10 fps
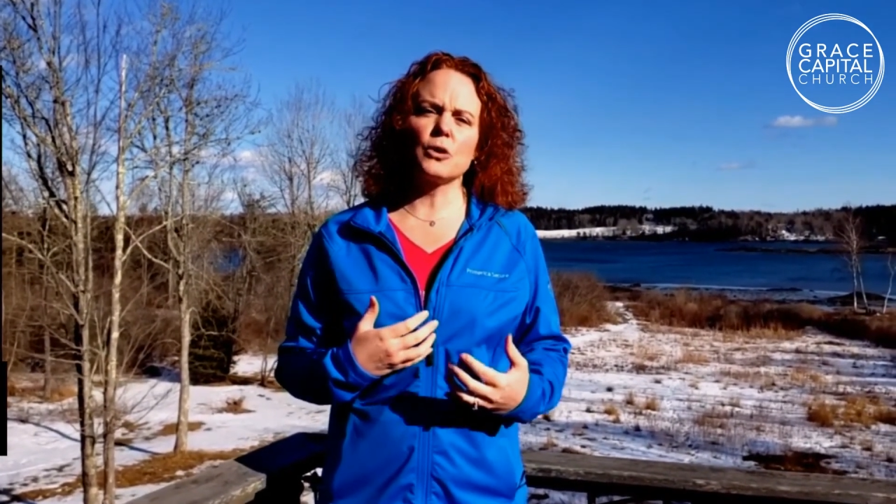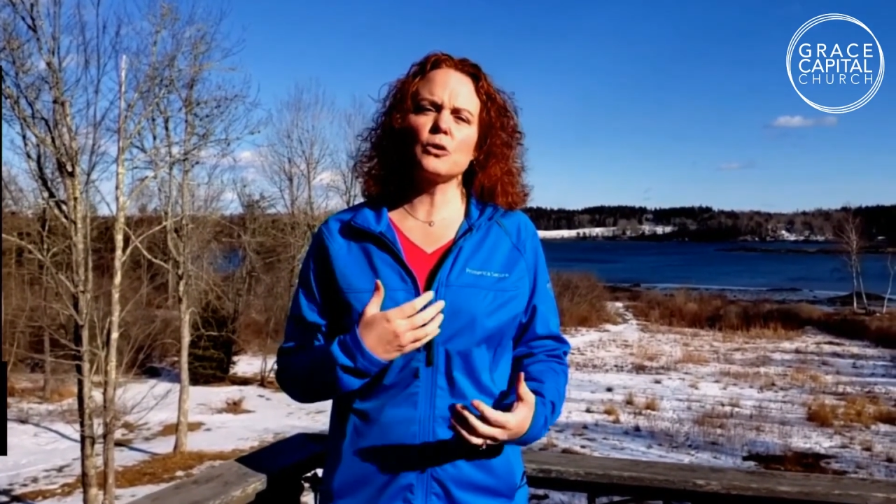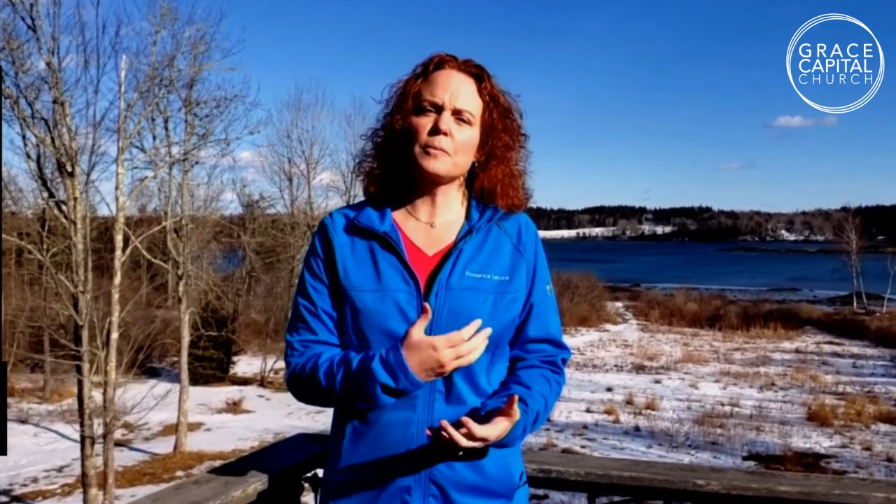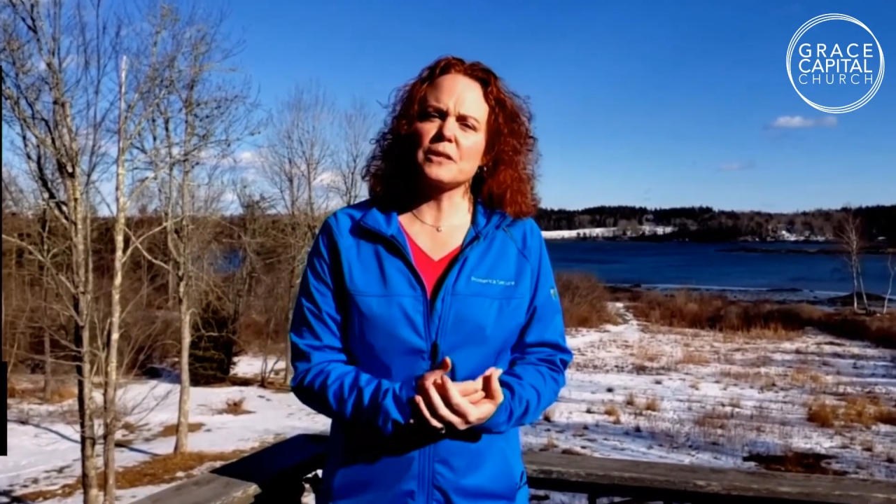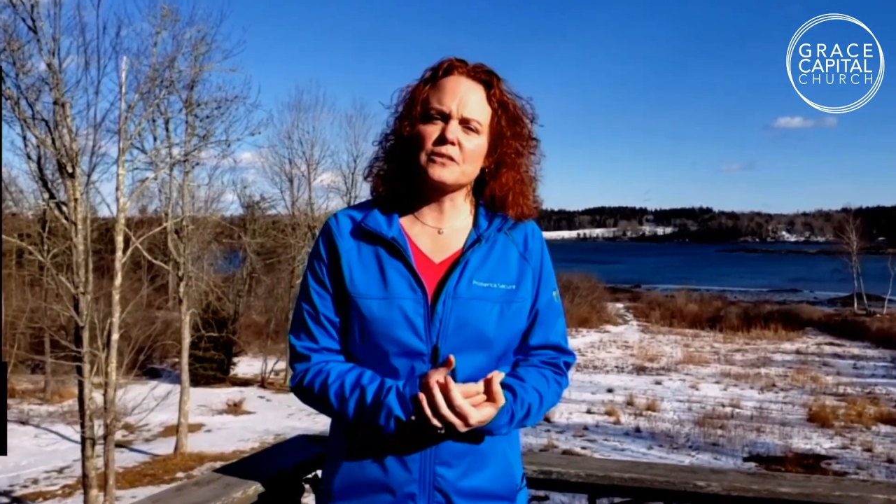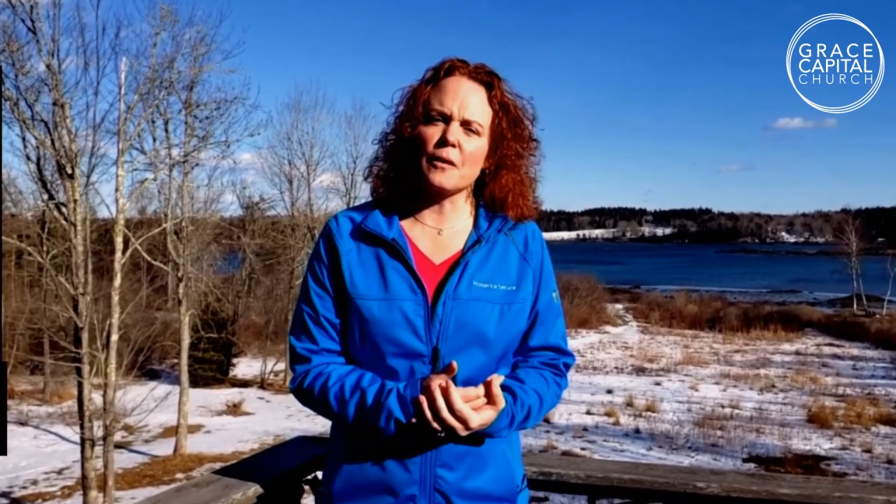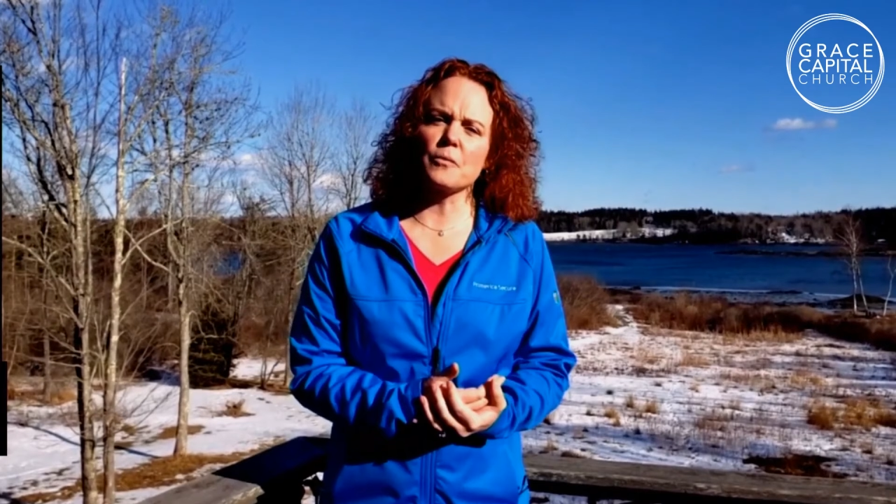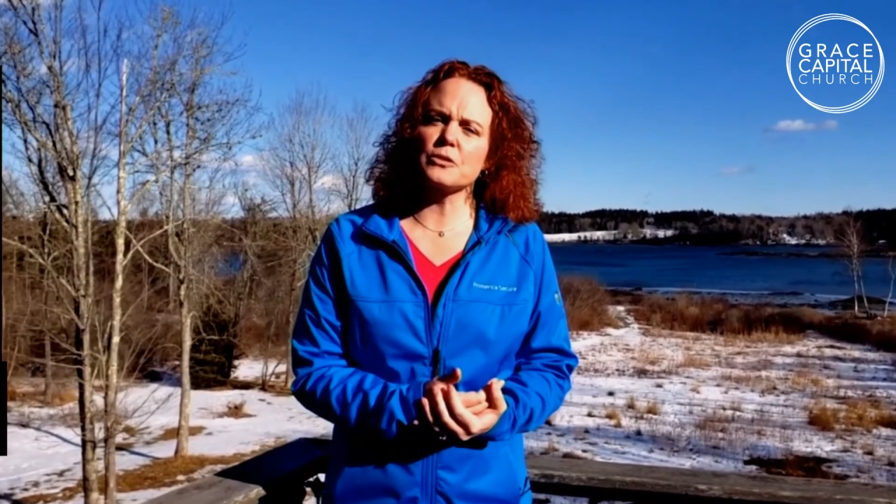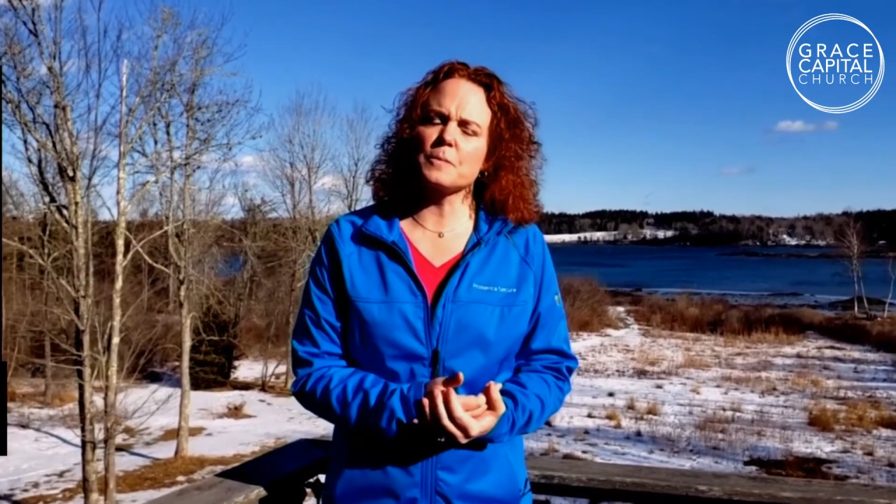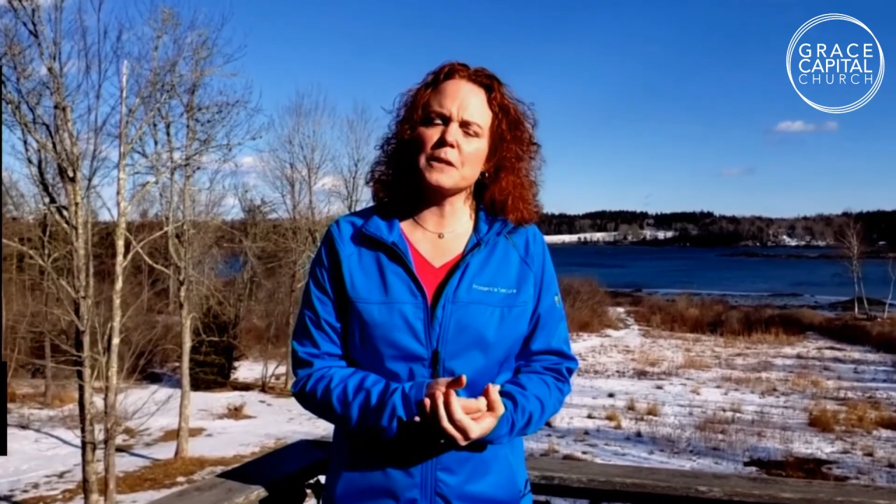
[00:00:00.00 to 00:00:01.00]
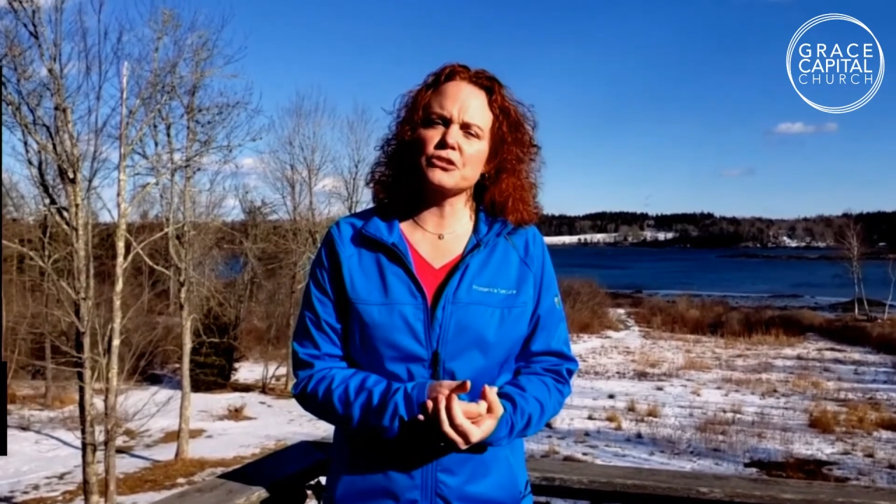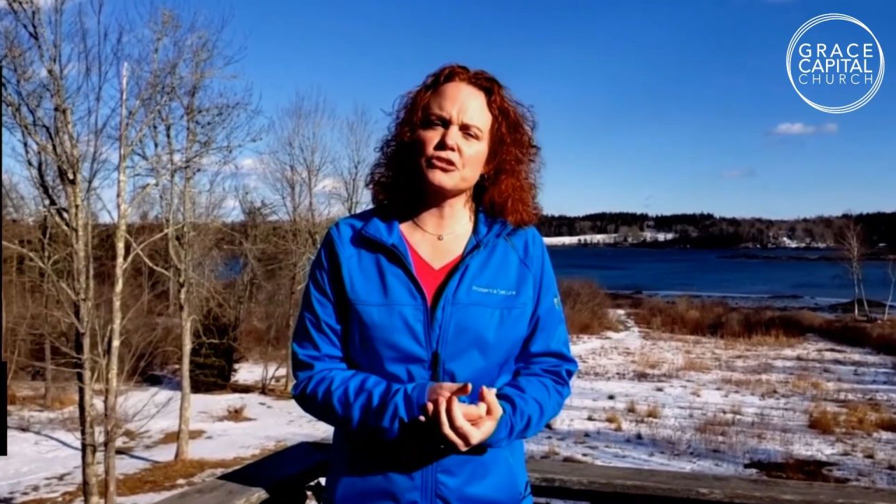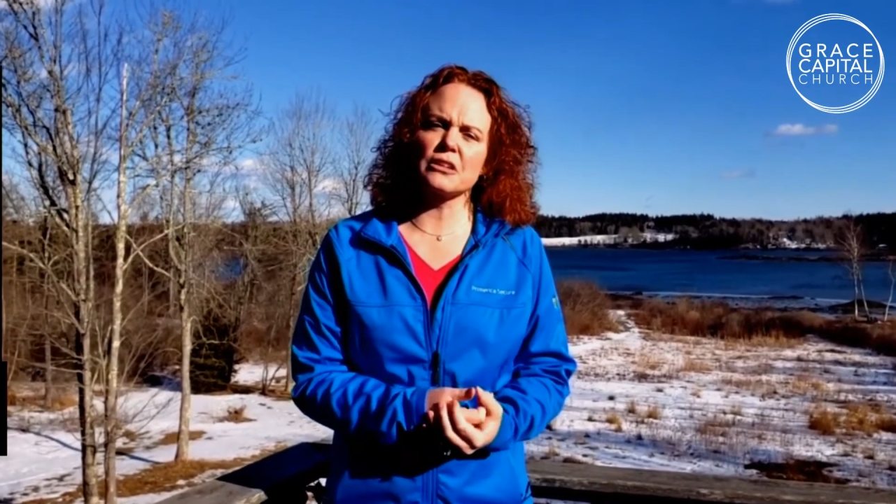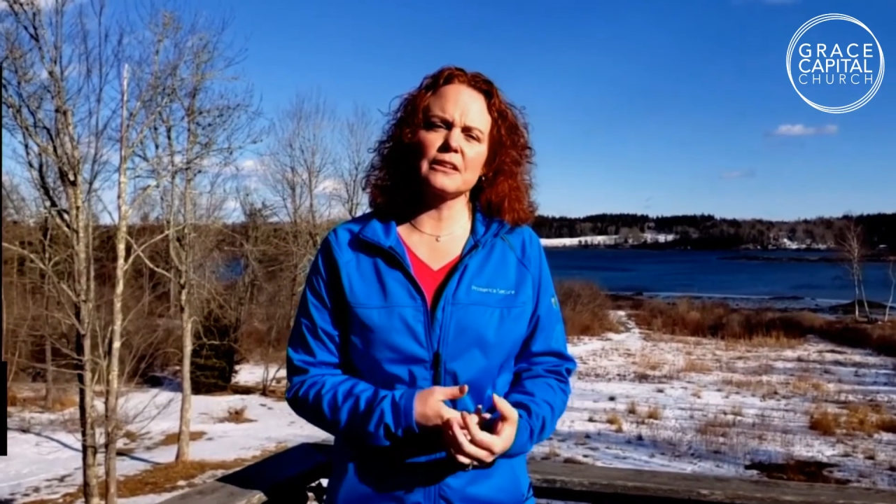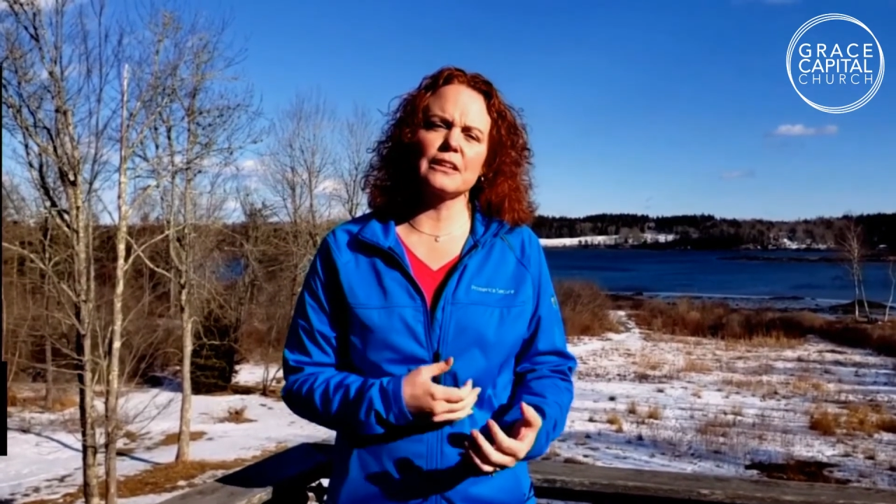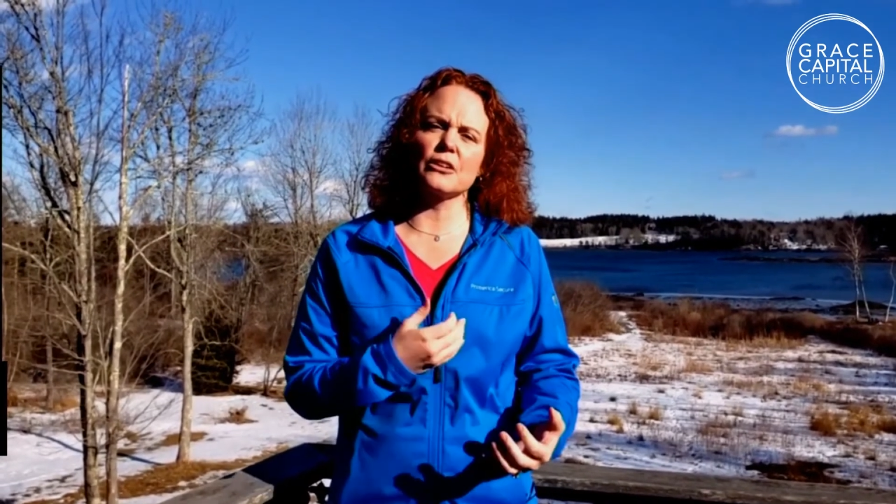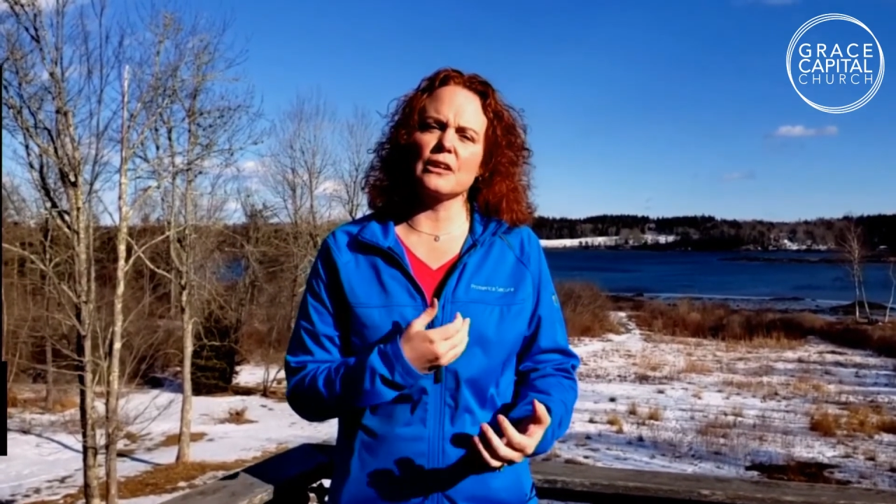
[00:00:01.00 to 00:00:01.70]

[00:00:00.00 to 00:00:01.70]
you to be someone's biggest cheerleader